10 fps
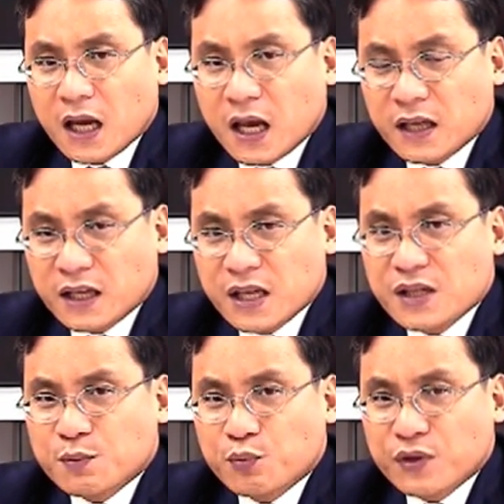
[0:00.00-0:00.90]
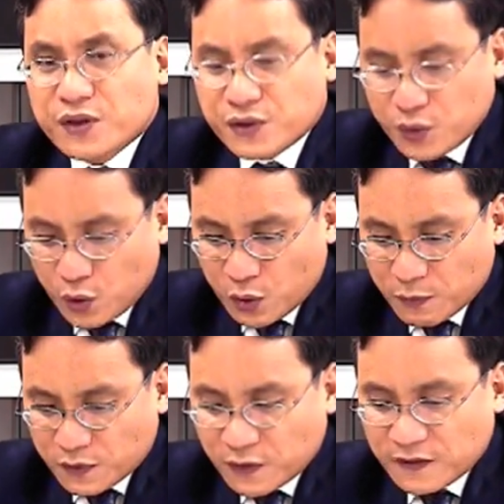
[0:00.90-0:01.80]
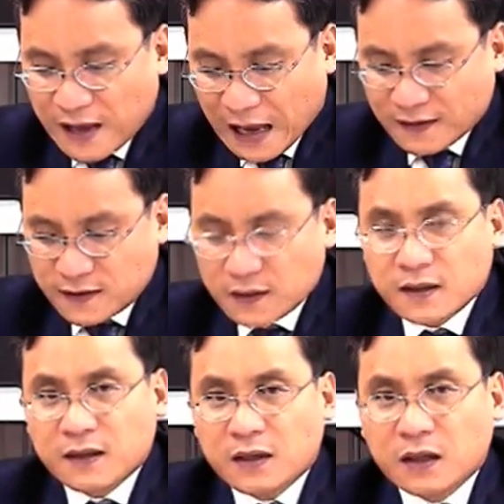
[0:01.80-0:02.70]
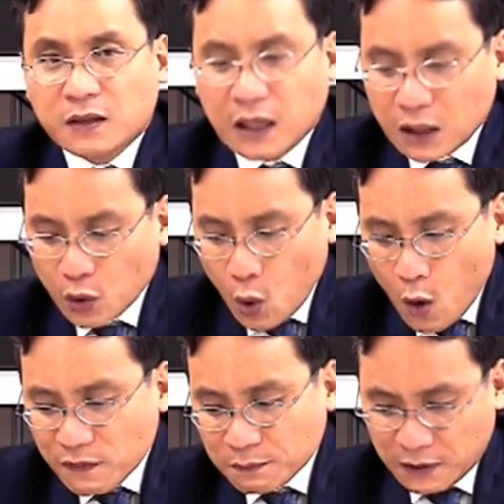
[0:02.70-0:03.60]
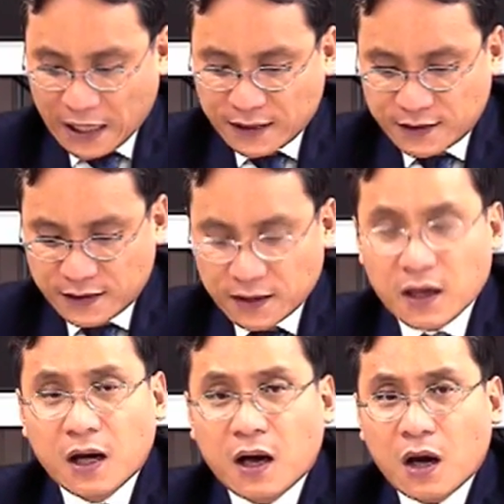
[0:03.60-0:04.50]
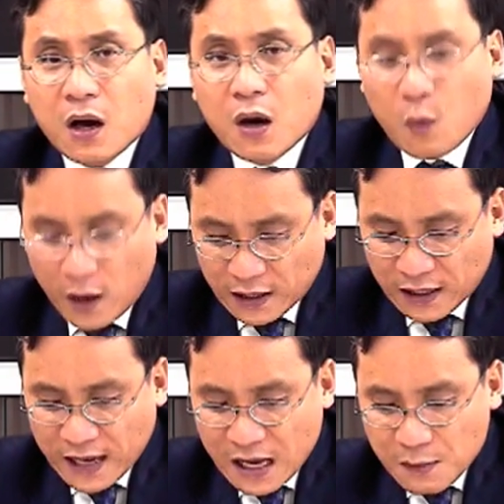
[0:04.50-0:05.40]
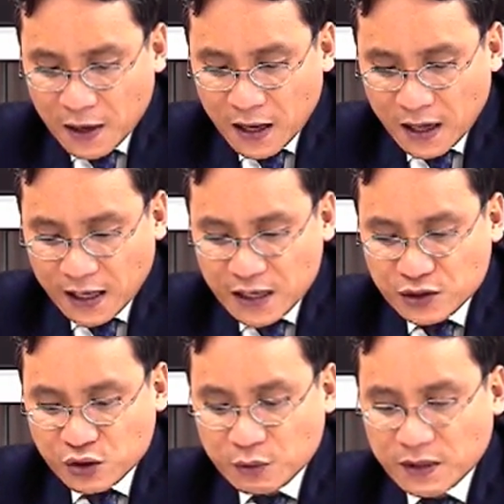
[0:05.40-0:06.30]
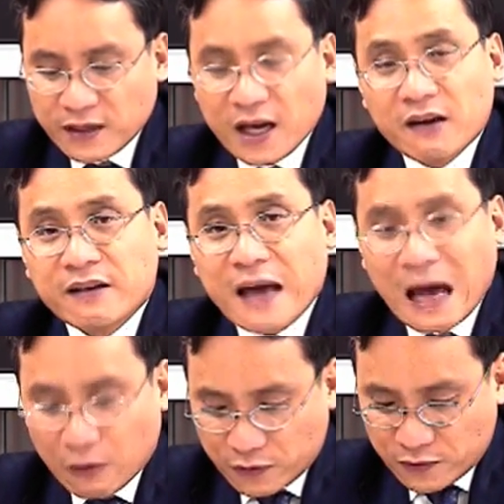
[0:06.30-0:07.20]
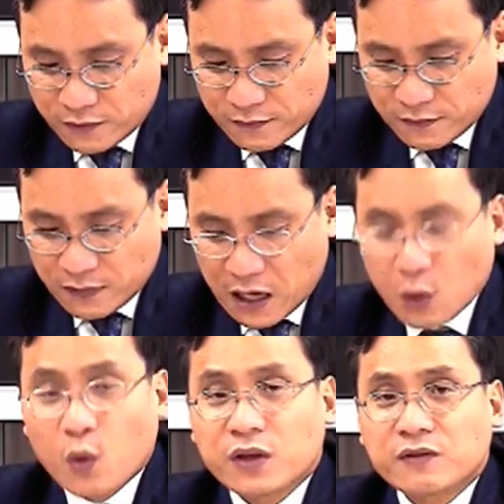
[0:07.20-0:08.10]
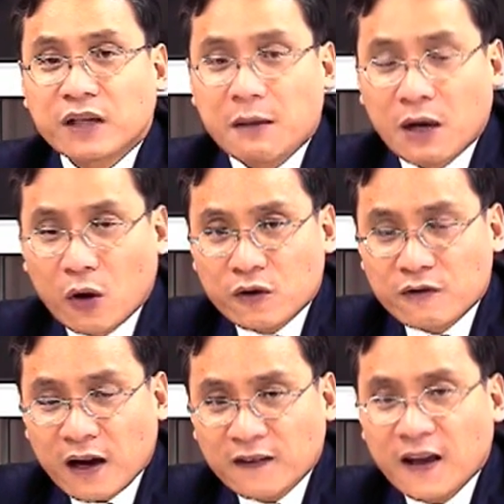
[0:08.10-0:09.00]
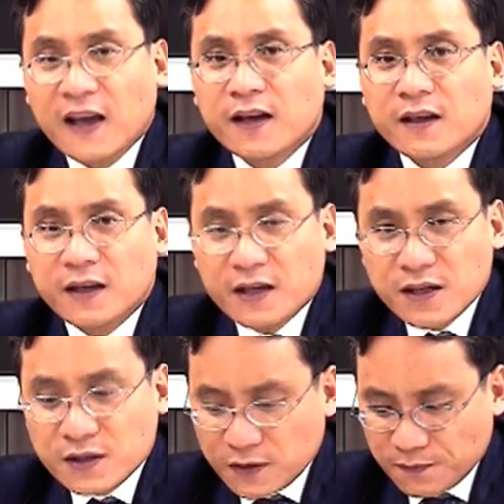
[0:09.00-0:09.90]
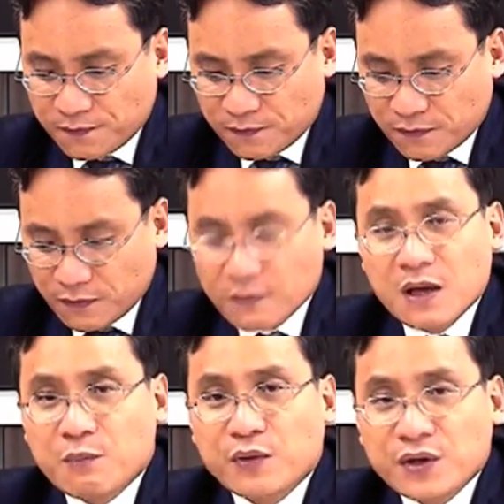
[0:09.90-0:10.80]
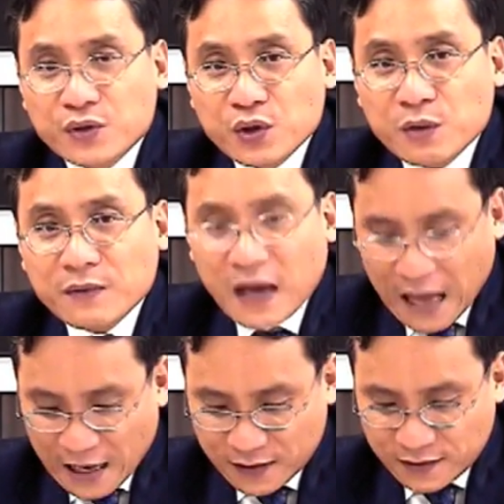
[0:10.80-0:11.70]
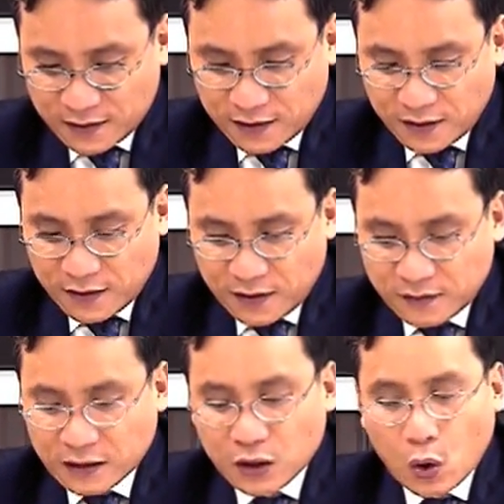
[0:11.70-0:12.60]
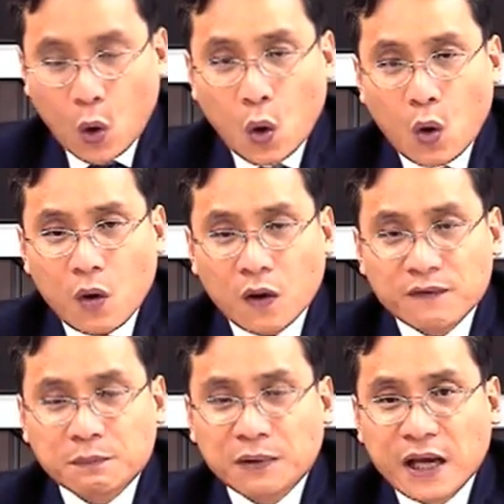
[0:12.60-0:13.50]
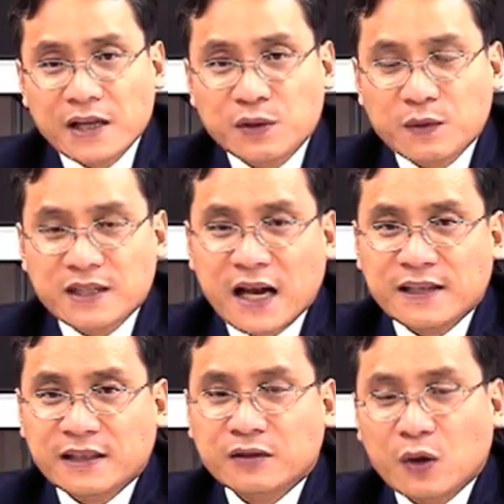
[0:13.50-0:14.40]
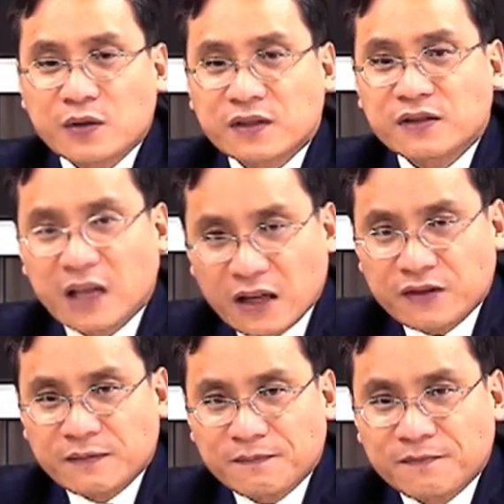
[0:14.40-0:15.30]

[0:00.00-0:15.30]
it is presumed that the law of the place where the labor is to be carried out according to labor contract is presumed as the law of the place which has the closest connection.